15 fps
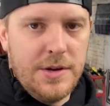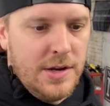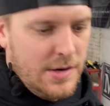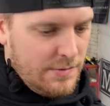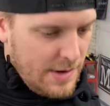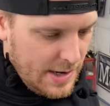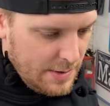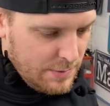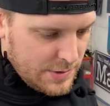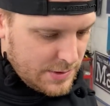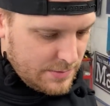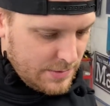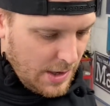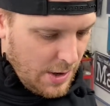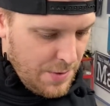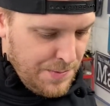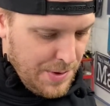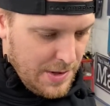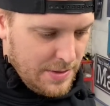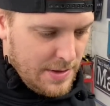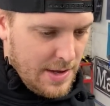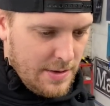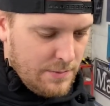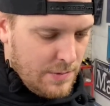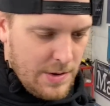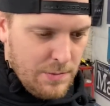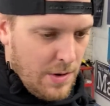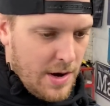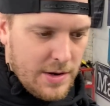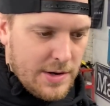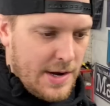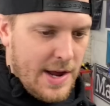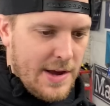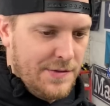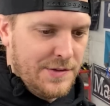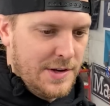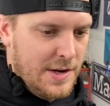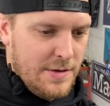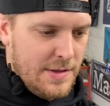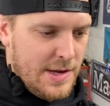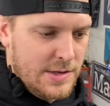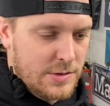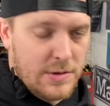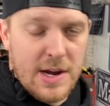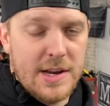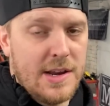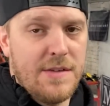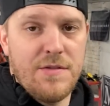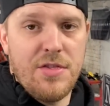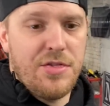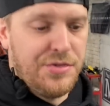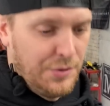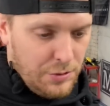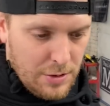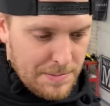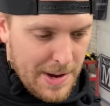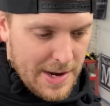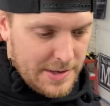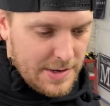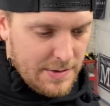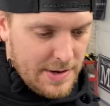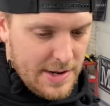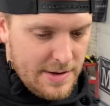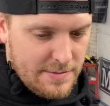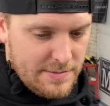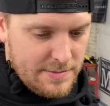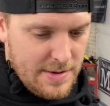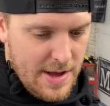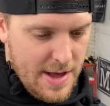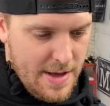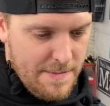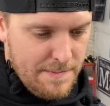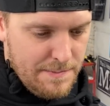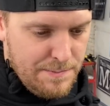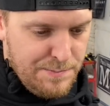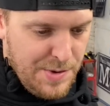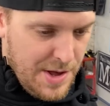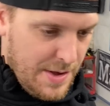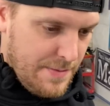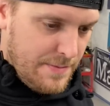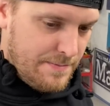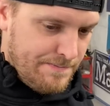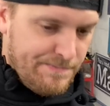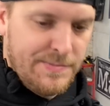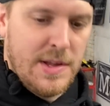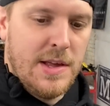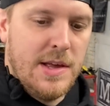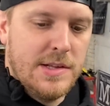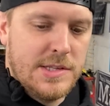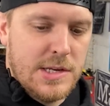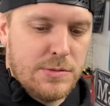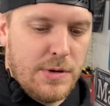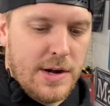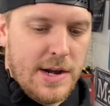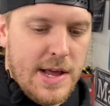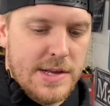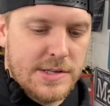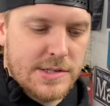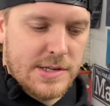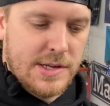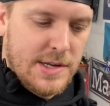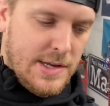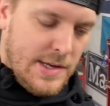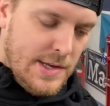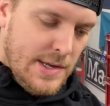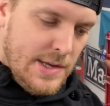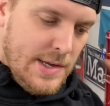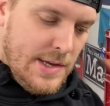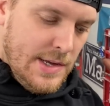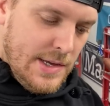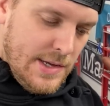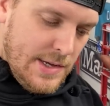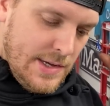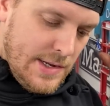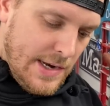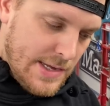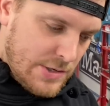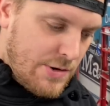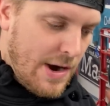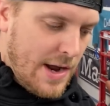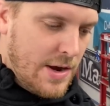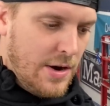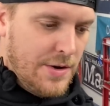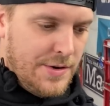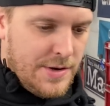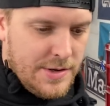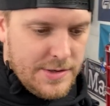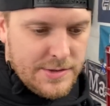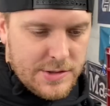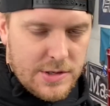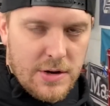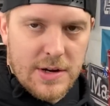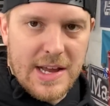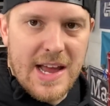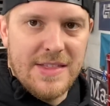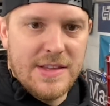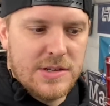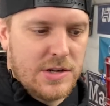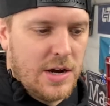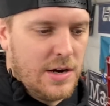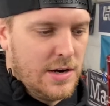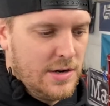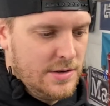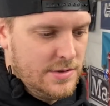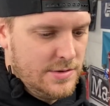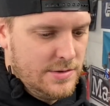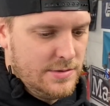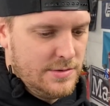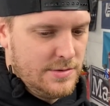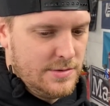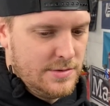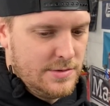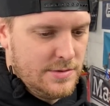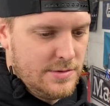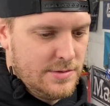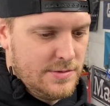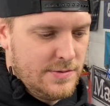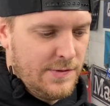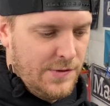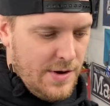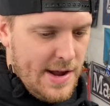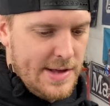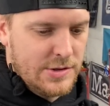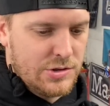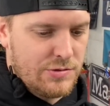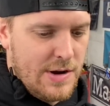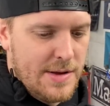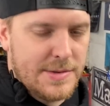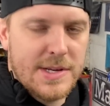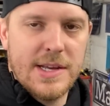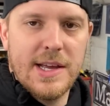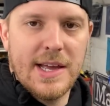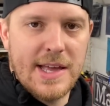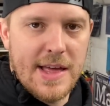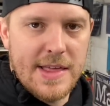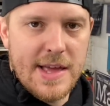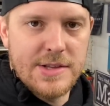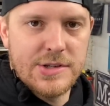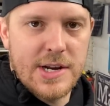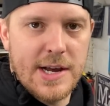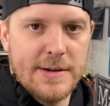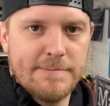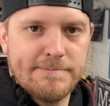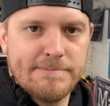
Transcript: I really was hoping that we weren't going to have to do this, or I hadn't even thought about doing it. But it is what it is. Let's crack on and start getting this car front end stripped and get the engine out.